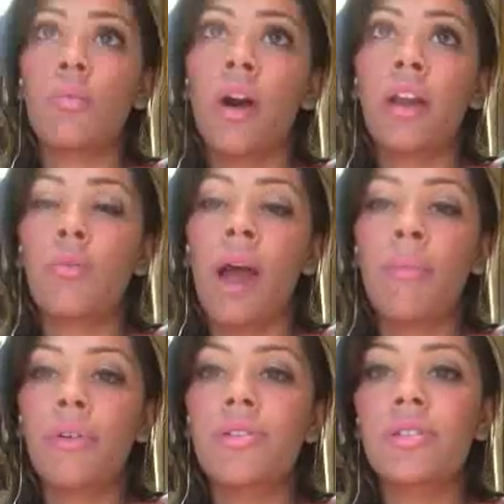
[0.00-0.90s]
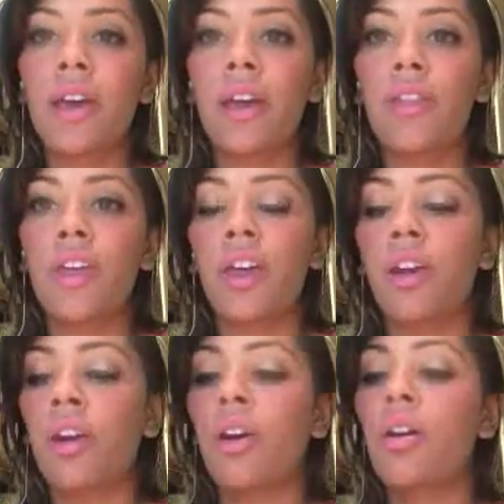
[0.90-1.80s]
why do rappers say it then?
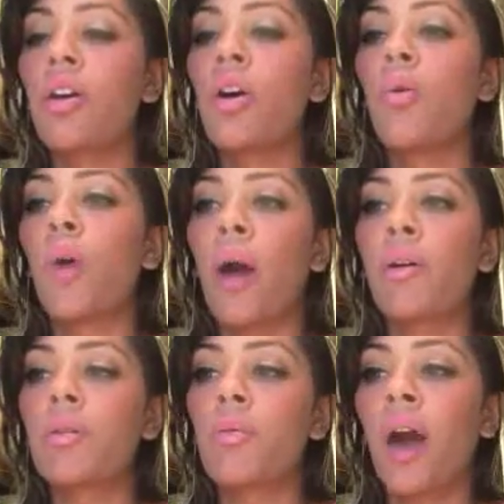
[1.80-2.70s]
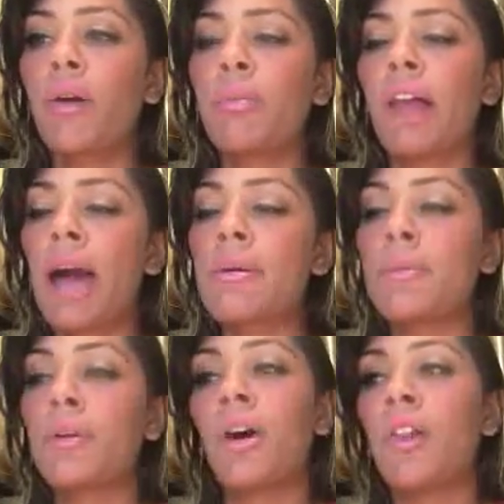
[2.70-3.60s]
Or why would black
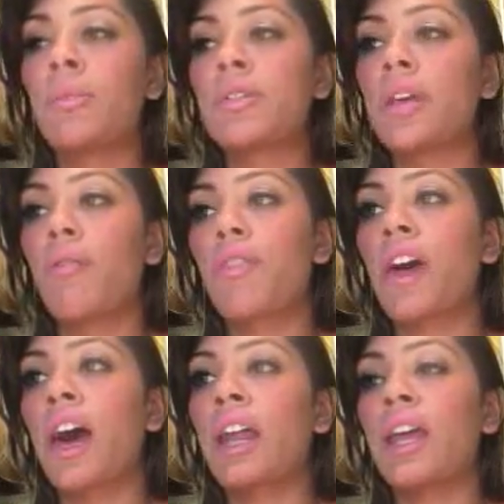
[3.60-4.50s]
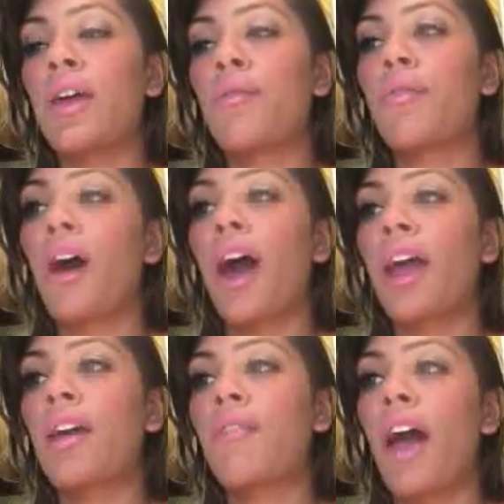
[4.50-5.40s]
people call themselves that if
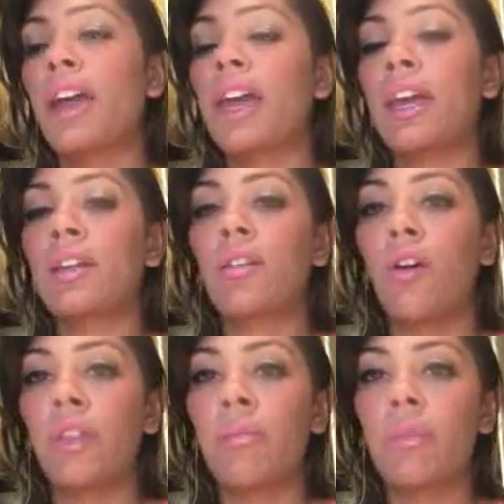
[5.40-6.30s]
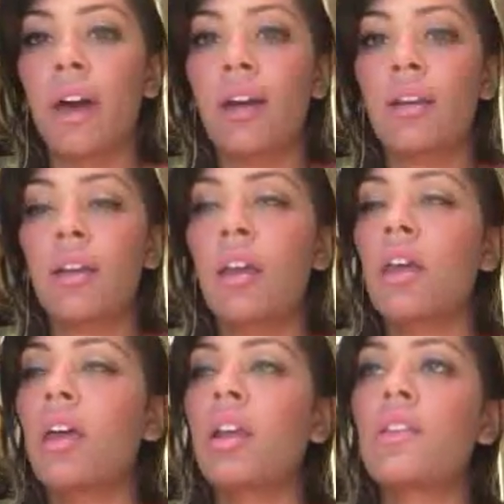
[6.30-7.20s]
I can't call them that?
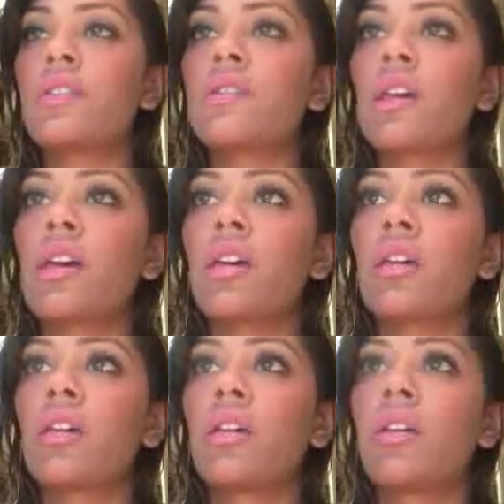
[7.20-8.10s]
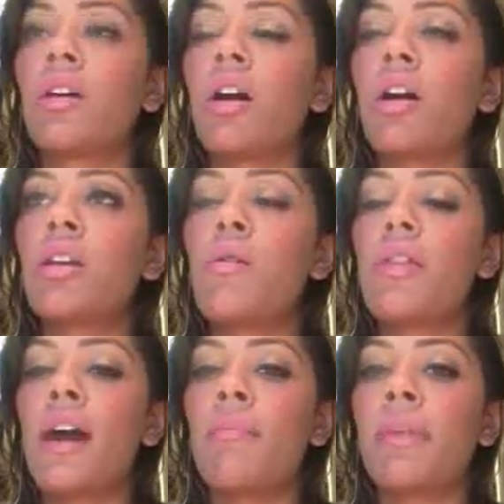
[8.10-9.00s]
And it's just like, are you
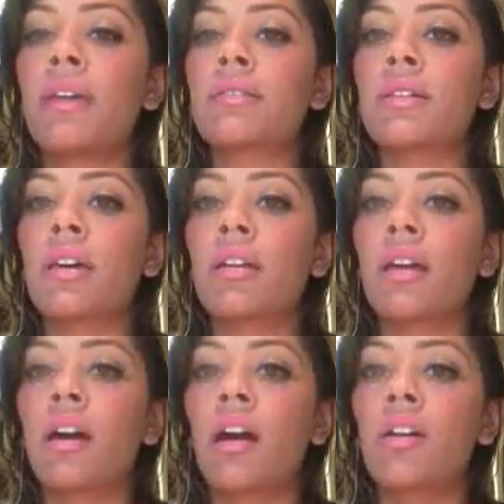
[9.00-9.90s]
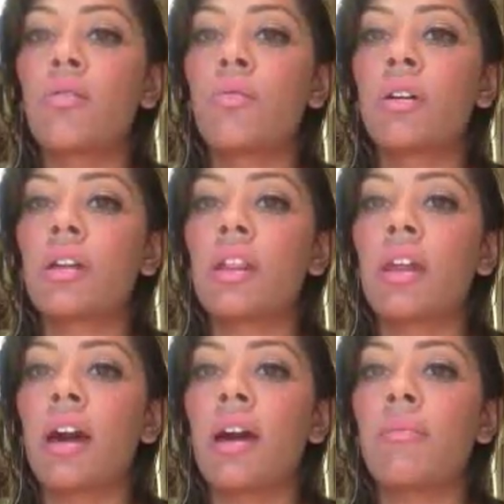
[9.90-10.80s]
that basic? Like, are you really
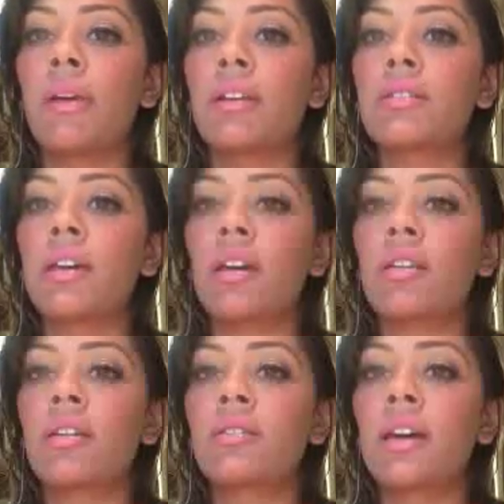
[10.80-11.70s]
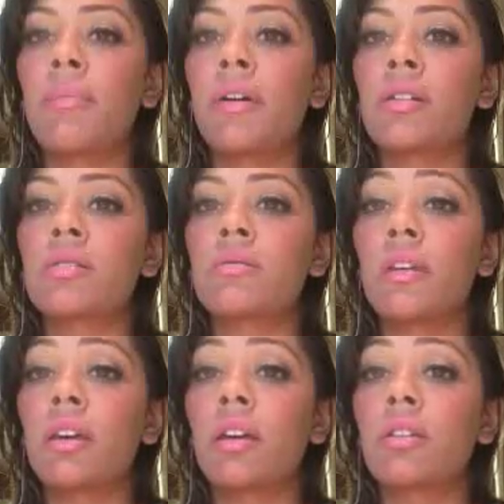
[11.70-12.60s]
that basic? Is that possible?
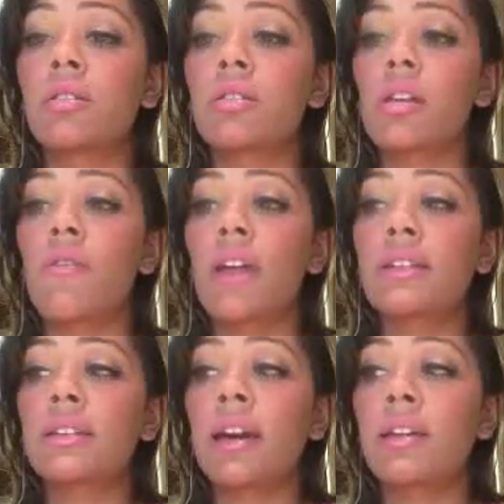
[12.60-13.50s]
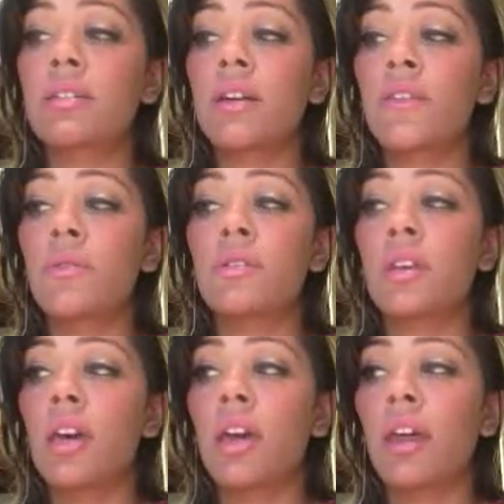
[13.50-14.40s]
Because if that's the kind of stuff you
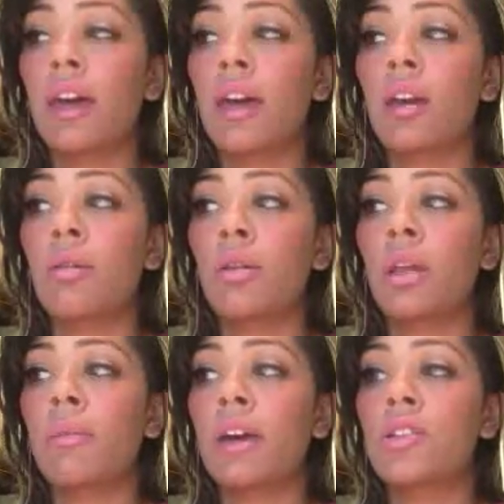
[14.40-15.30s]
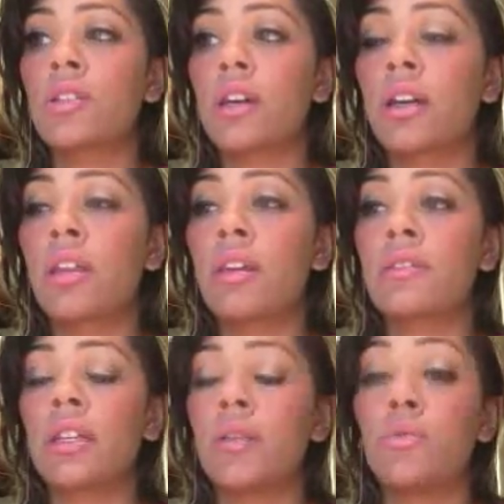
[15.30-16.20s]
say, like, I can only imagine the kind of things
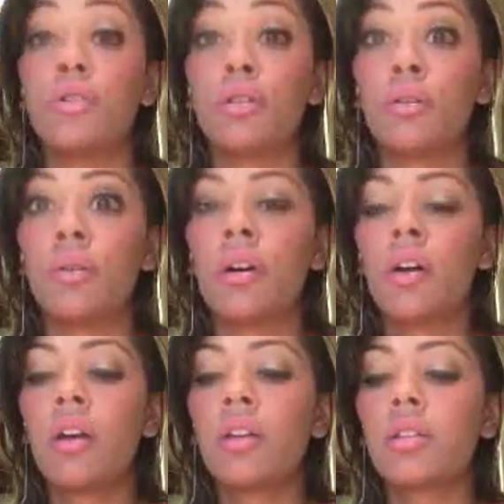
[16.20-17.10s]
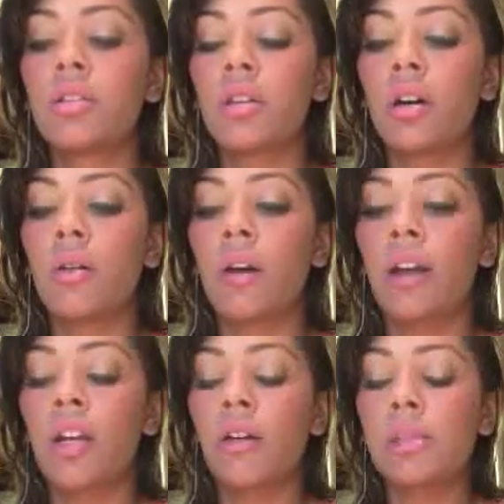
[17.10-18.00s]
that you do. So I
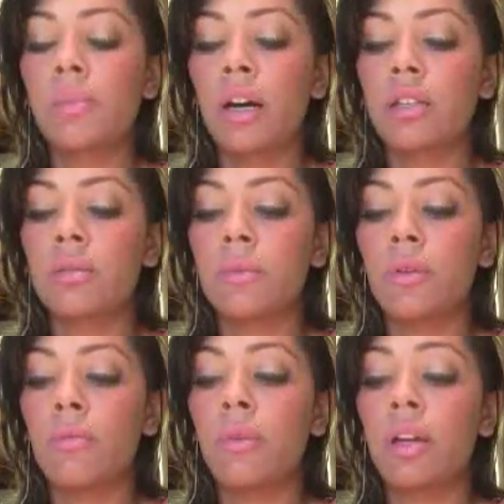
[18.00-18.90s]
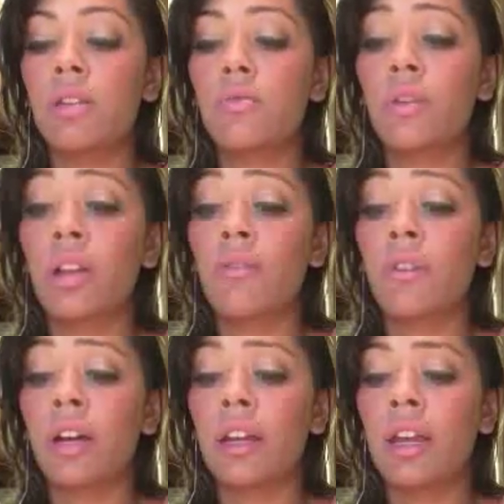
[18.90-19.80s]
know it's possible, but it's really
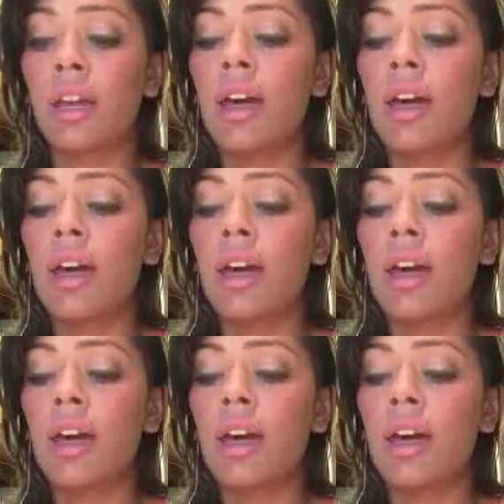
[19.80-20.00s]
frightening.